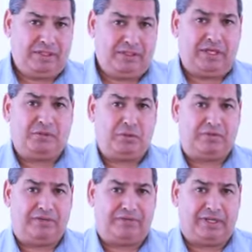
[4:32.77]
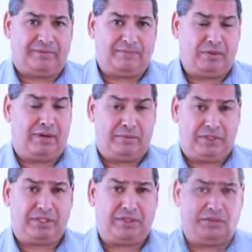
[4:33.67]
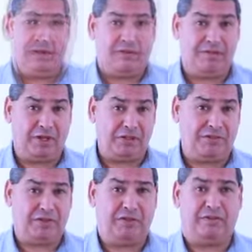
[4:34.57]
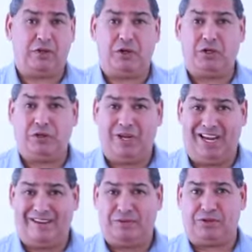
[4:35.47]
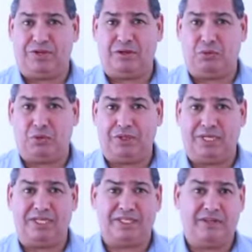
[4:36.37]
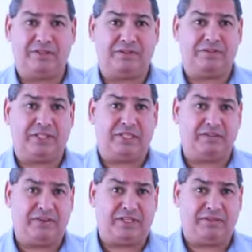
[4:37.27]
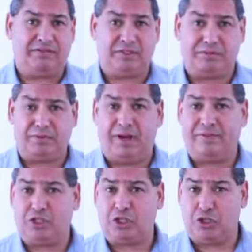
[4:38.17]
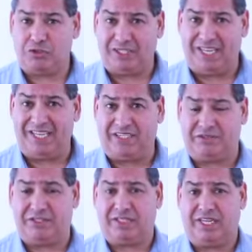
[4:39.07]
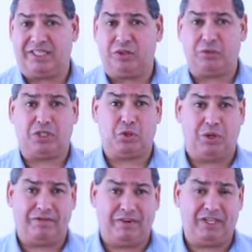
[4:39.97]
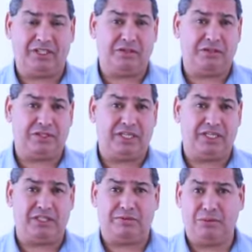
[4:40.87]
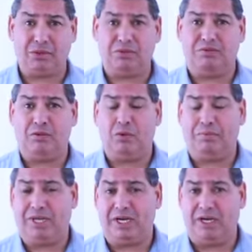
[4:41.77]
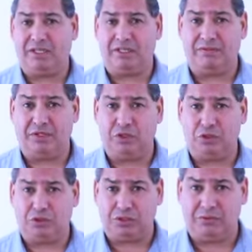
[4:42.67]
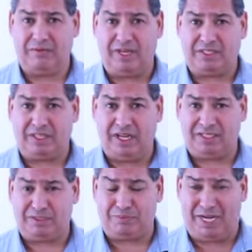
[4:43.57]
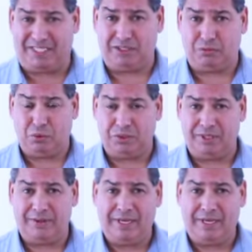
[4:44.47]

So here's what we're offering. We come up with a solution. For those of you that have got your Level 3 award in Delivers of Physical Intervention for the Private Security Industry Sector, which qualifies you to teach the Module 4 PI unit of the Door Supervisors Licence to Practice Award,